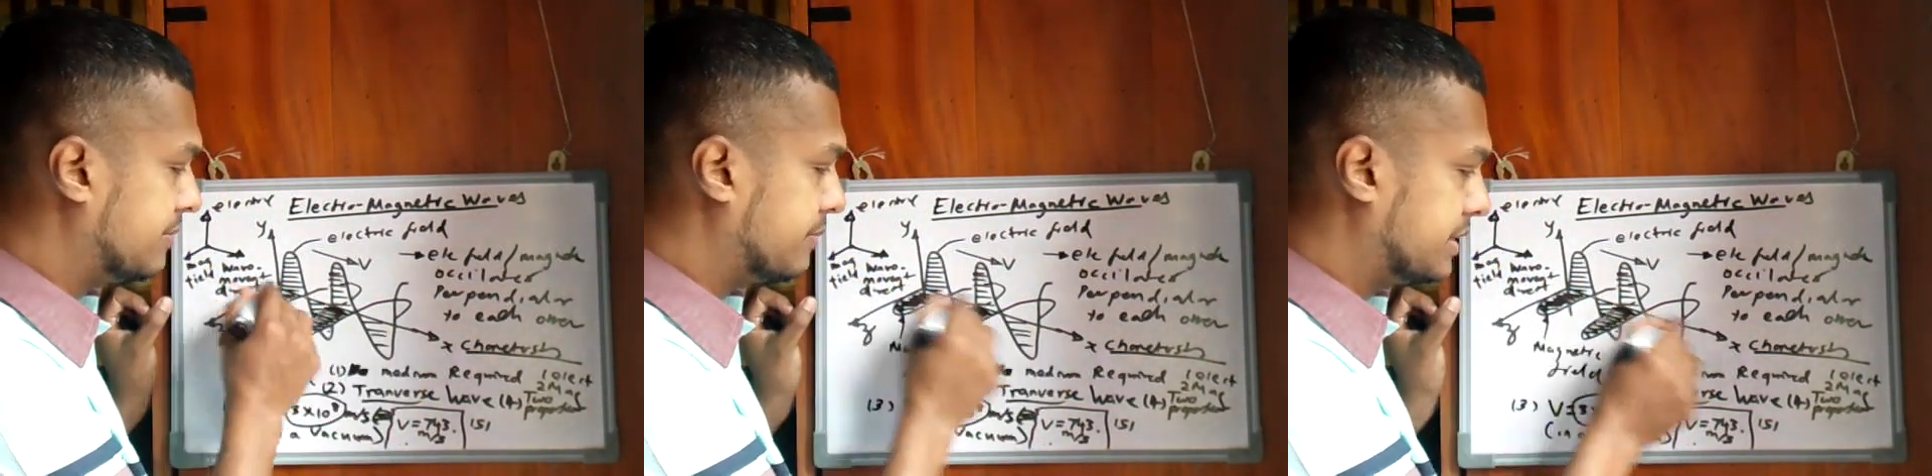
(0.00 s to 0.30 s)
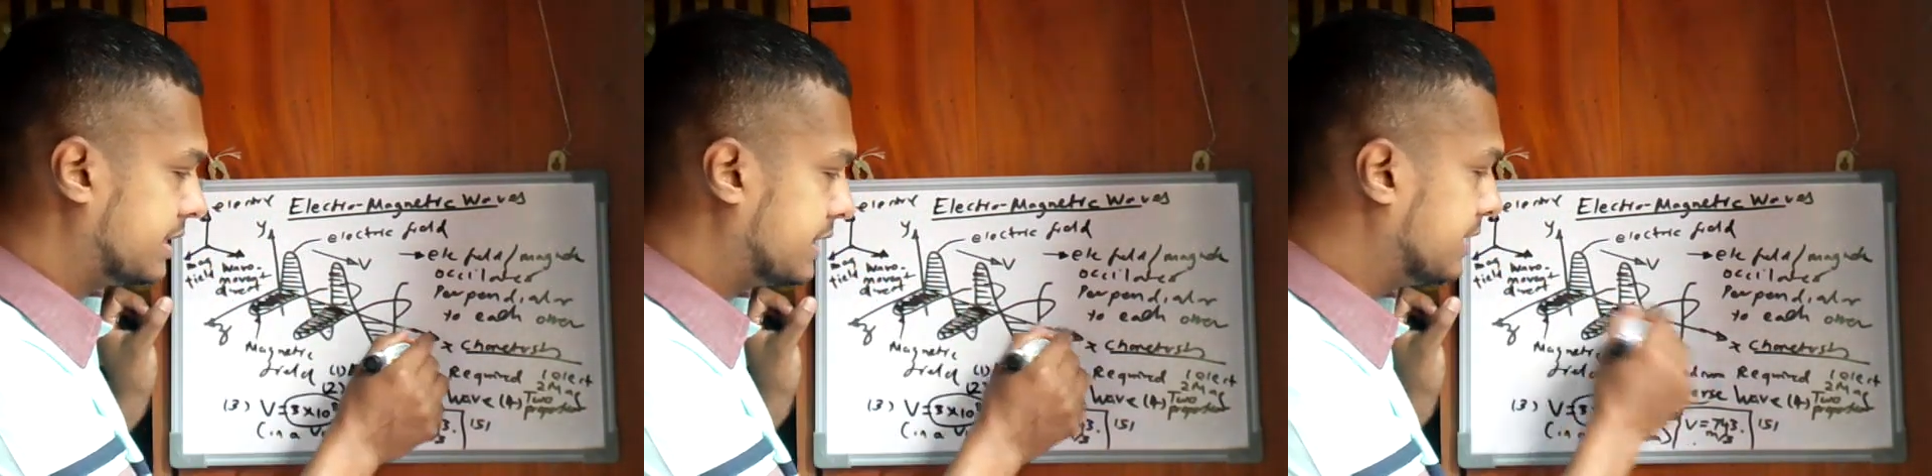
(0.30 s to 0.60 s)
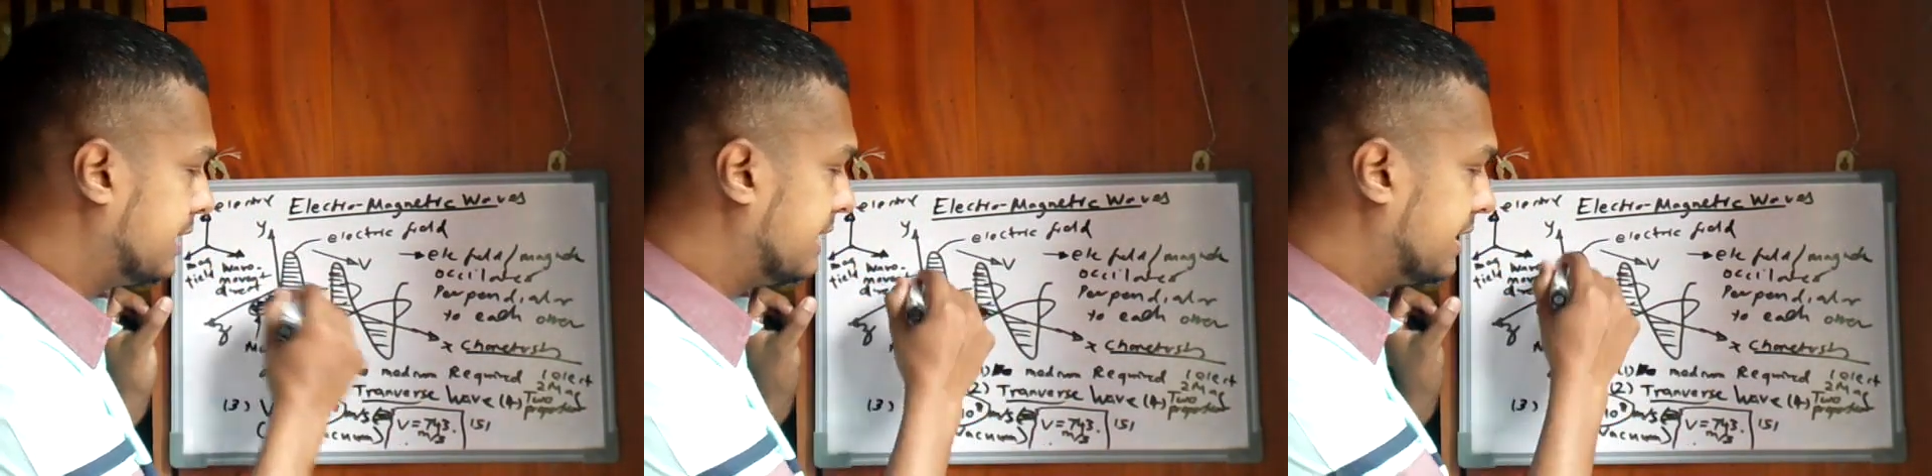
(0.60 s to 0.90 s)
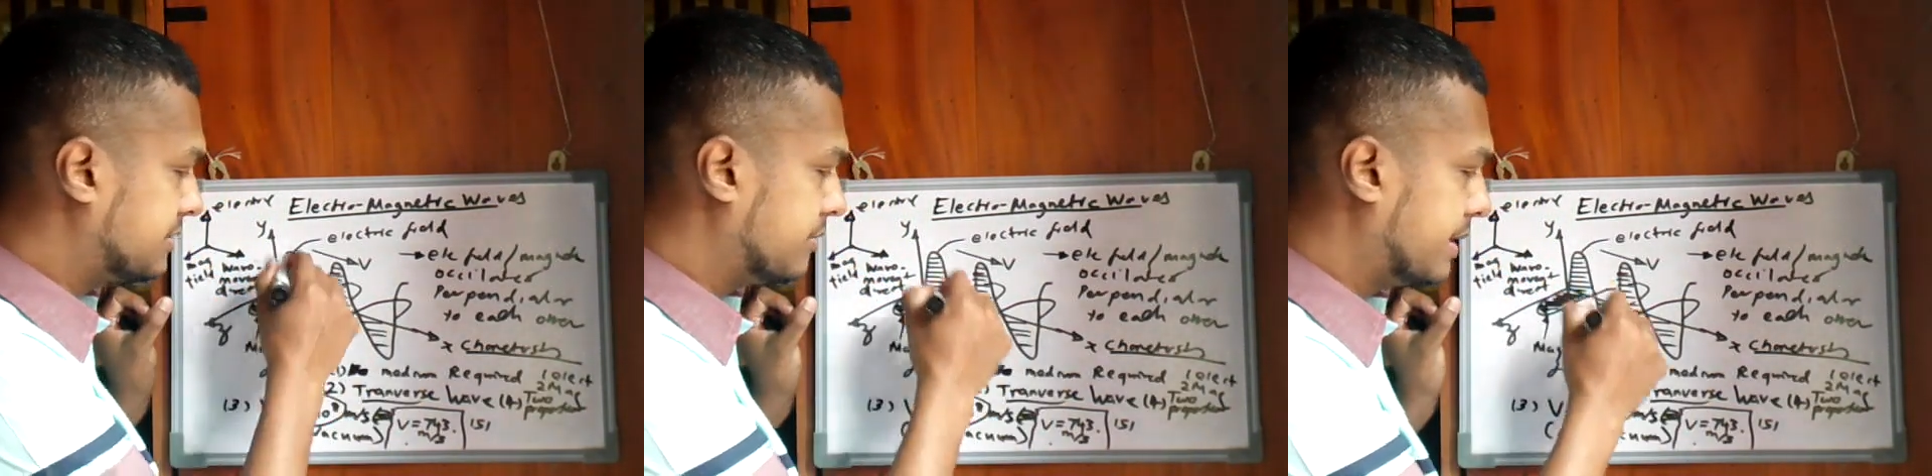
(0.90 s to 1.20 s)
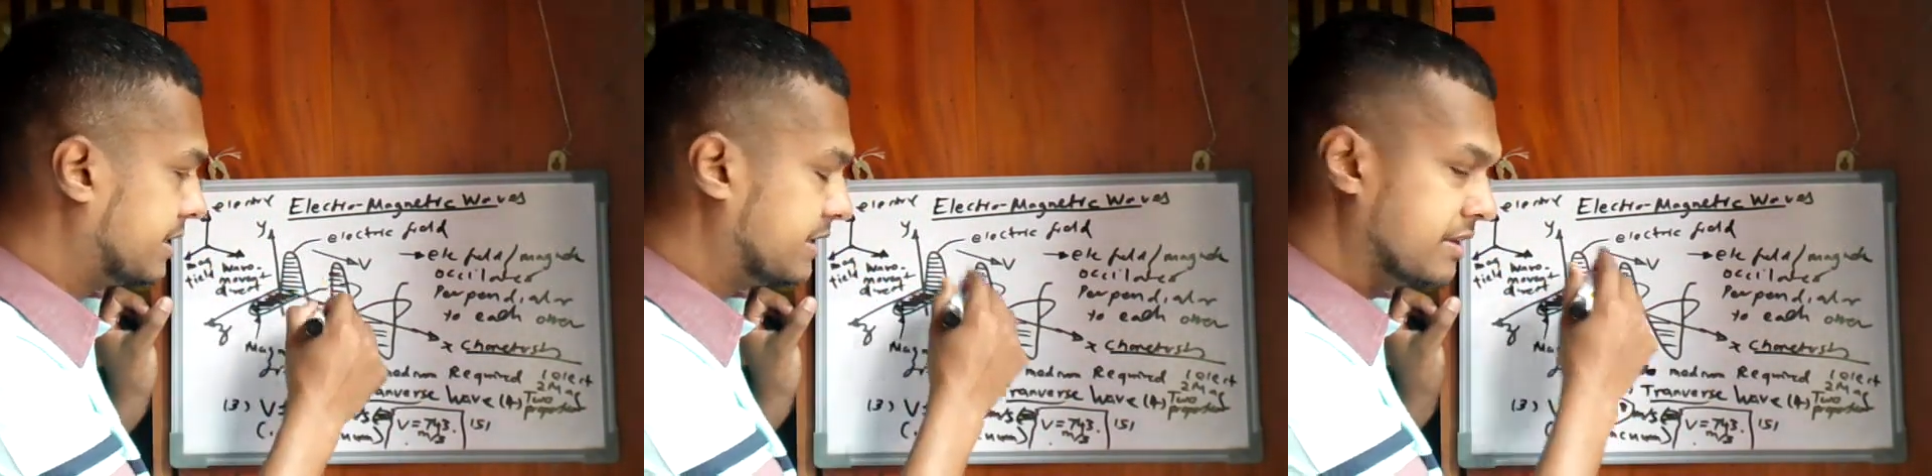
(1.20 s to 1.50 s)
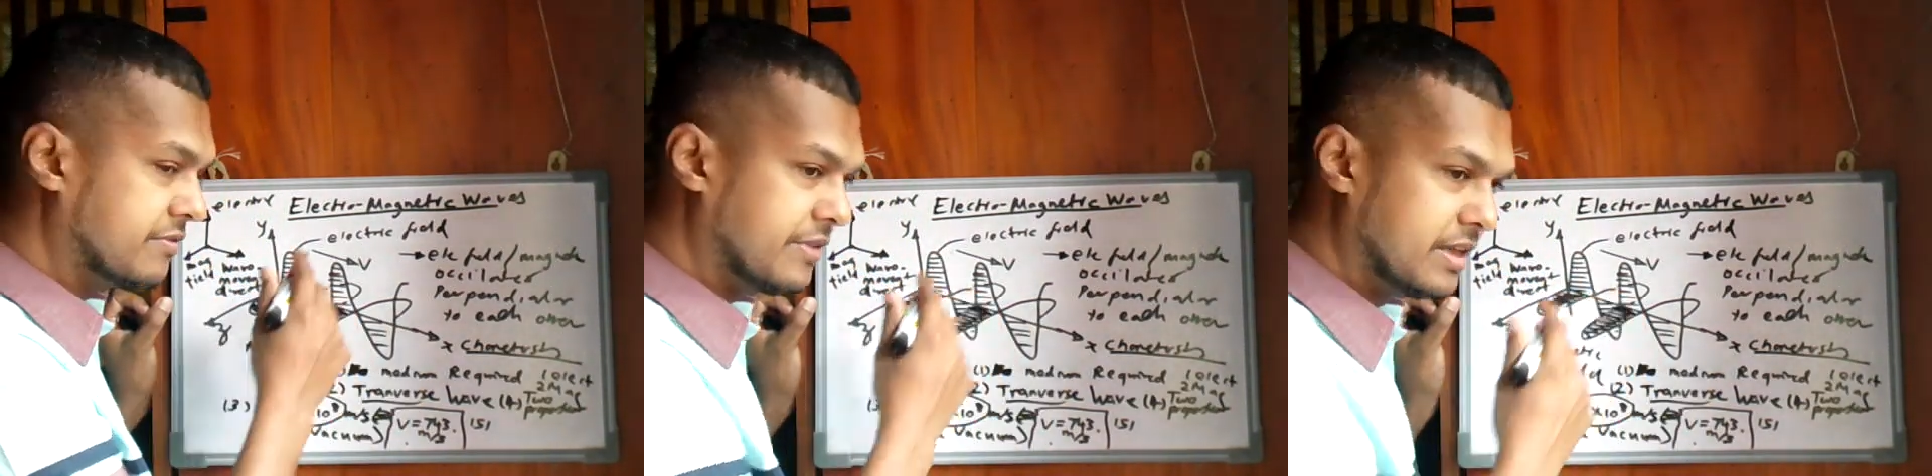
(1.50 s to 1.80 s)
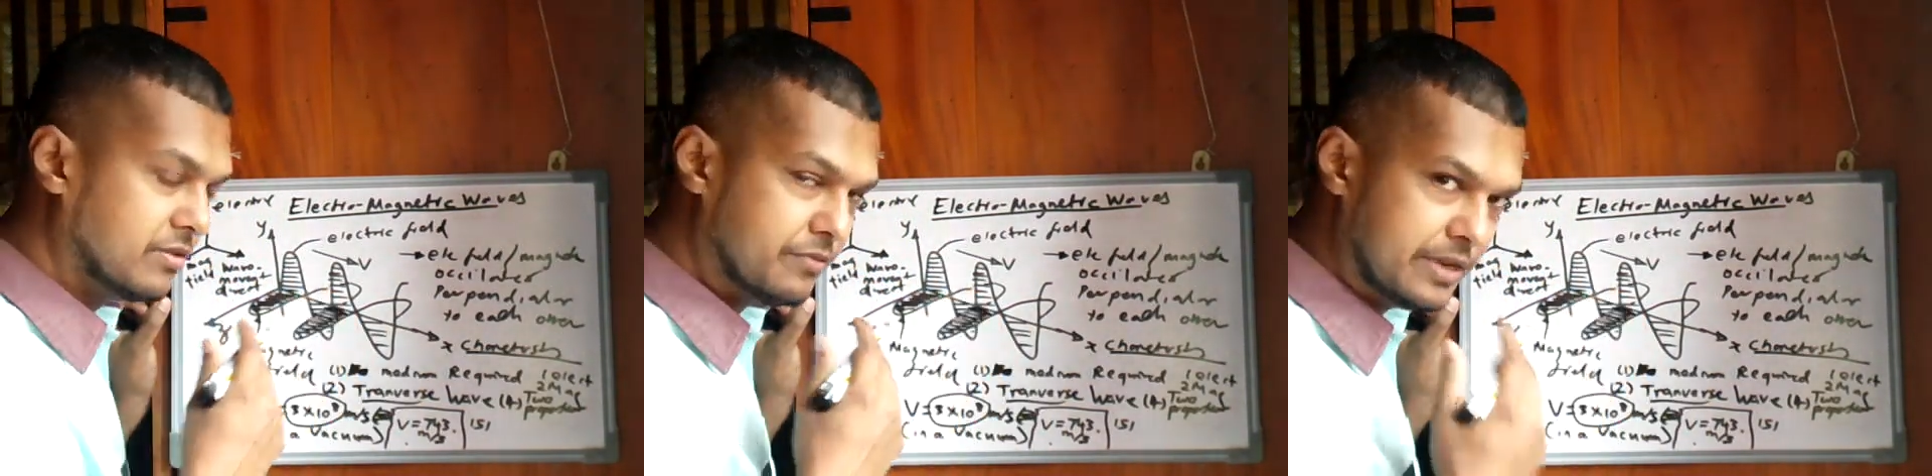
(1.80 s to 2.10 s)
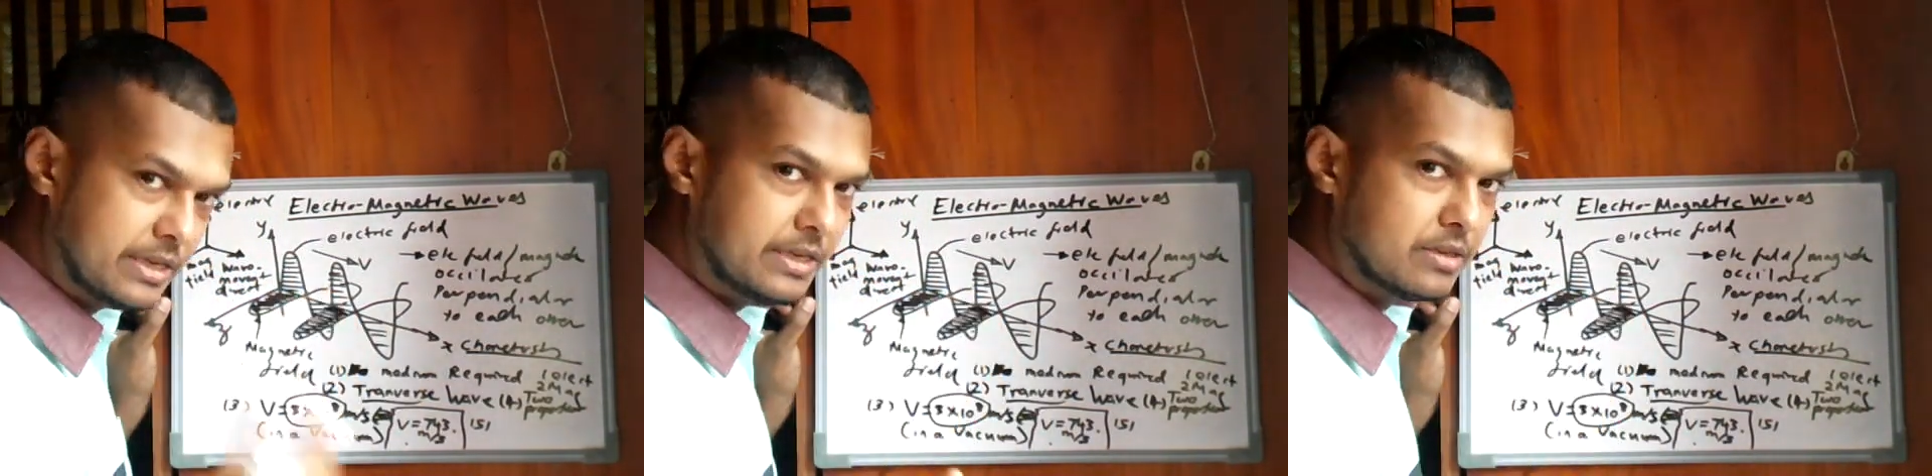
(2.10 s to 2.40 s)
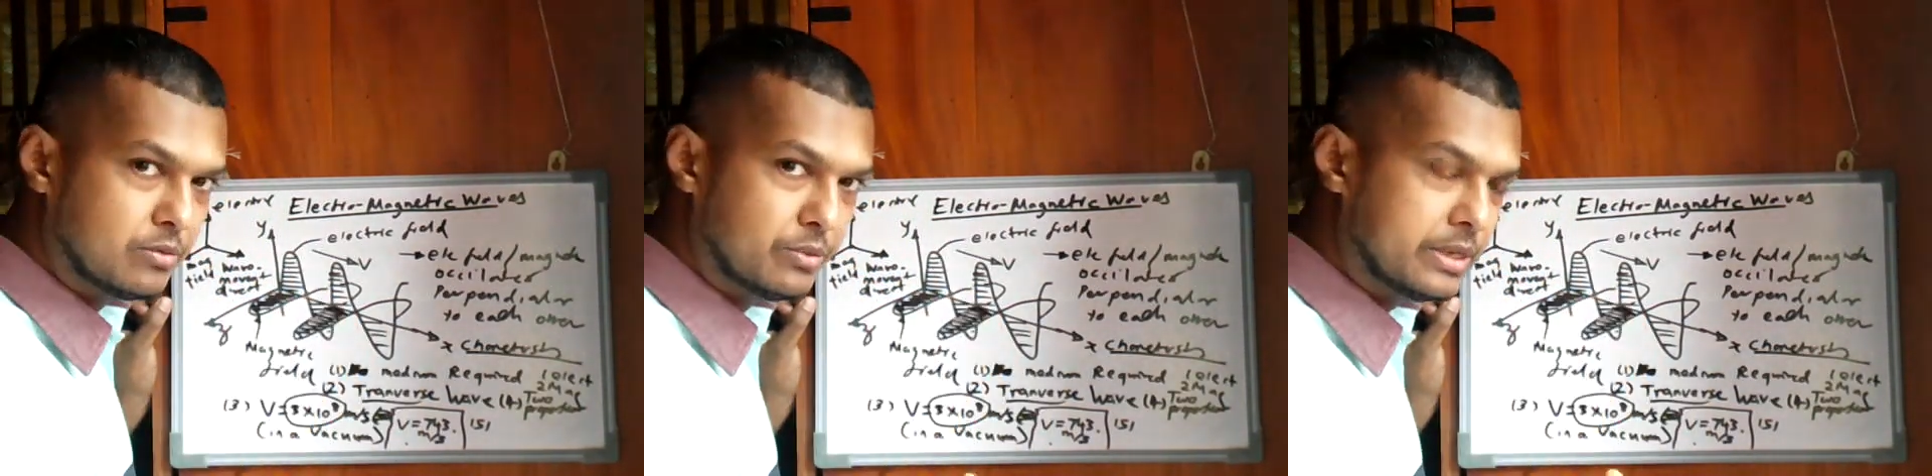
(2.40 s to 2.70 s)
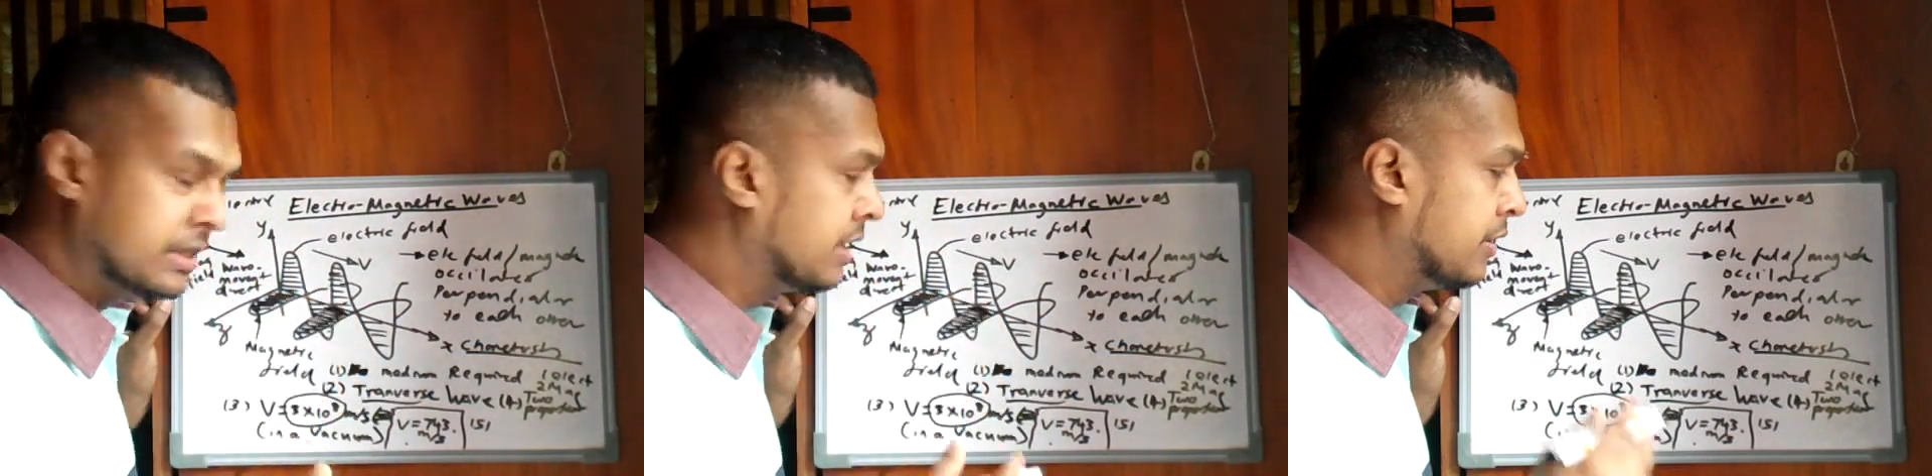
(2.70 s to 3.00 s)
particular electromagnetic field we deal with